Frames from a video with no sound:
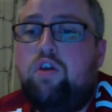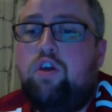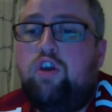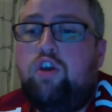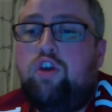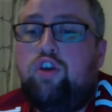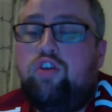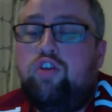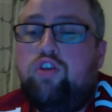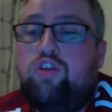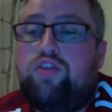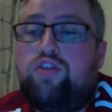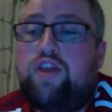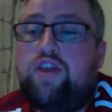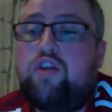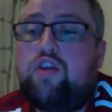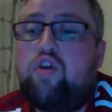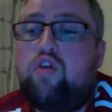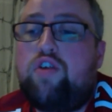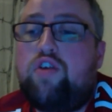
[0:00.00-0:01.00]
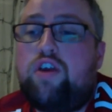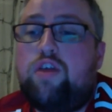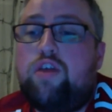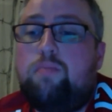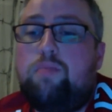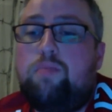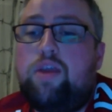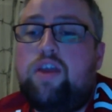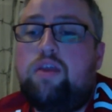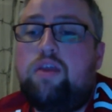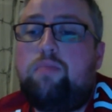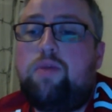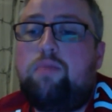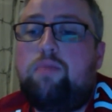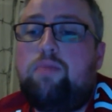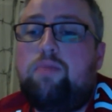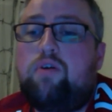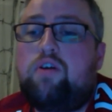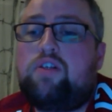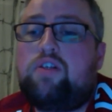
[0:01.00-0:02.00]
Do you think Conor can beat Khabib?
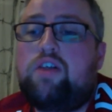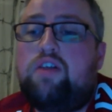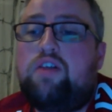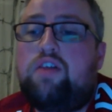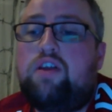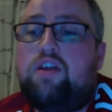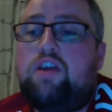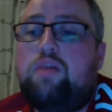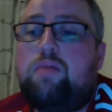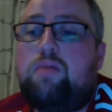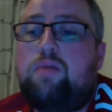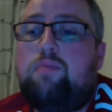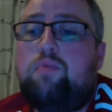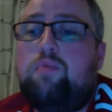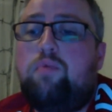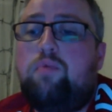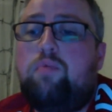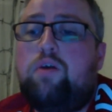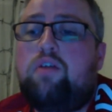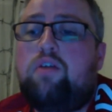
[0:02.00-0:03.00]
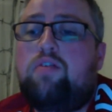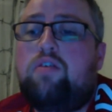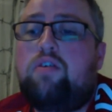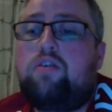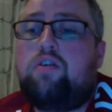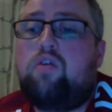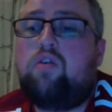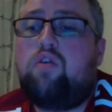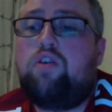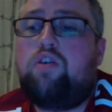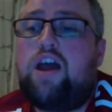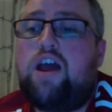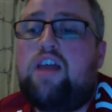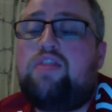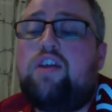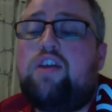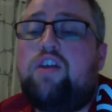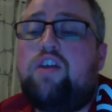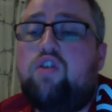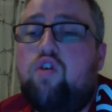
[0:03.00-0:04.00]
Because I think Khabib will murder Conor. I
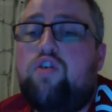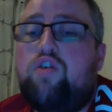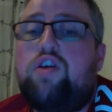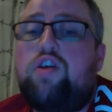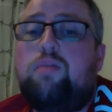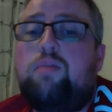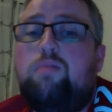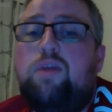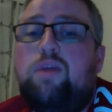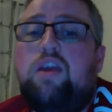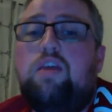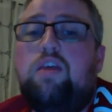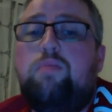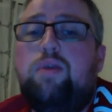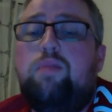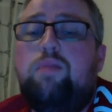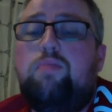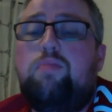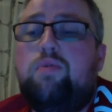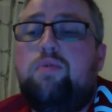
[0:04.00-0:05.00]
think Conor can beat Khabib.